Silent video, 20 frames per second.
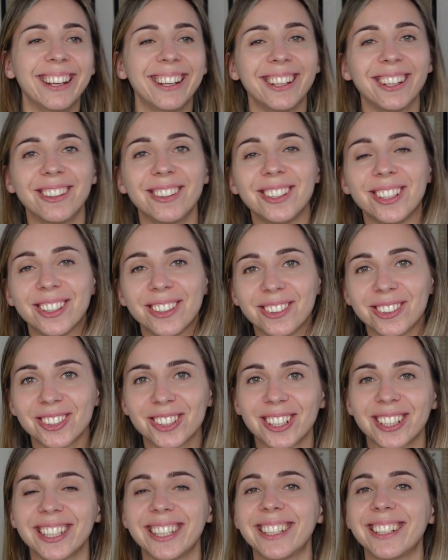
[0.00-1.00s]
You
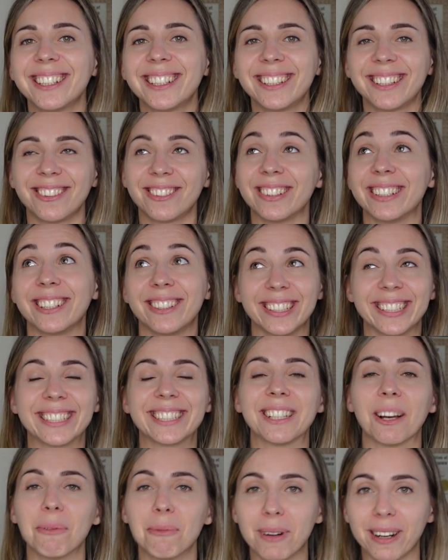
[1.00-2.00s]
usually, there, there is
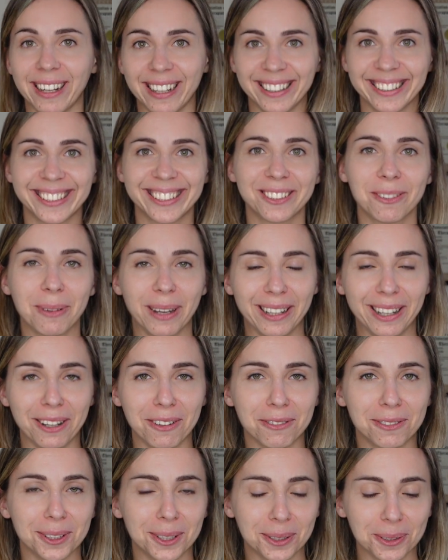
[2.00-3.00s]
someone else
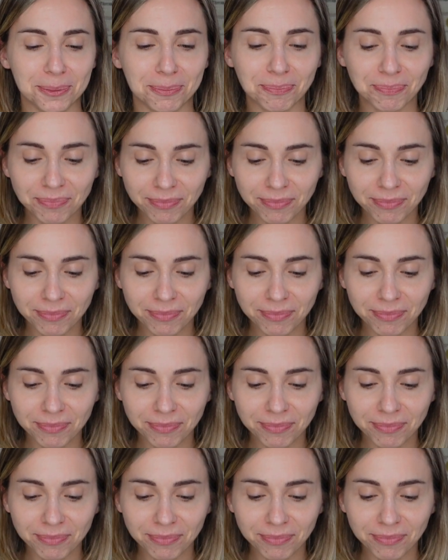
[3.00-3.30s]
waiting for you.